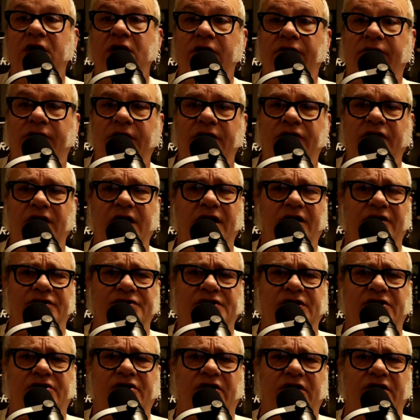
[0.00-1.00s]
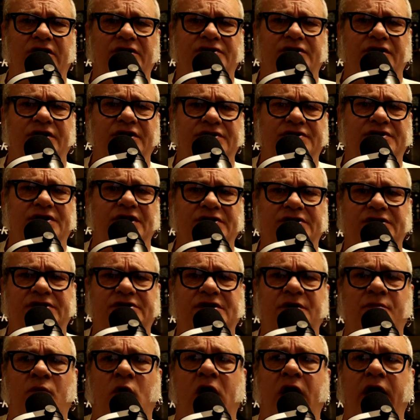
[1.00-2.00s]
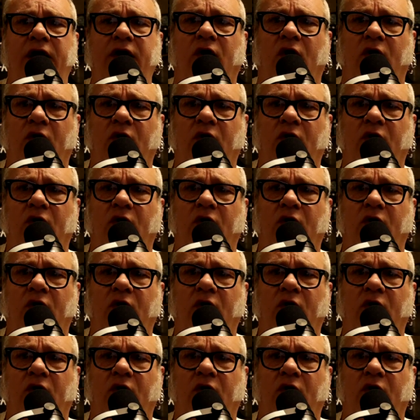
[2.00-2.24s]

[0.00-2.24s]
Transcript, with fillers: If anything else occurs or just doesn't seem right,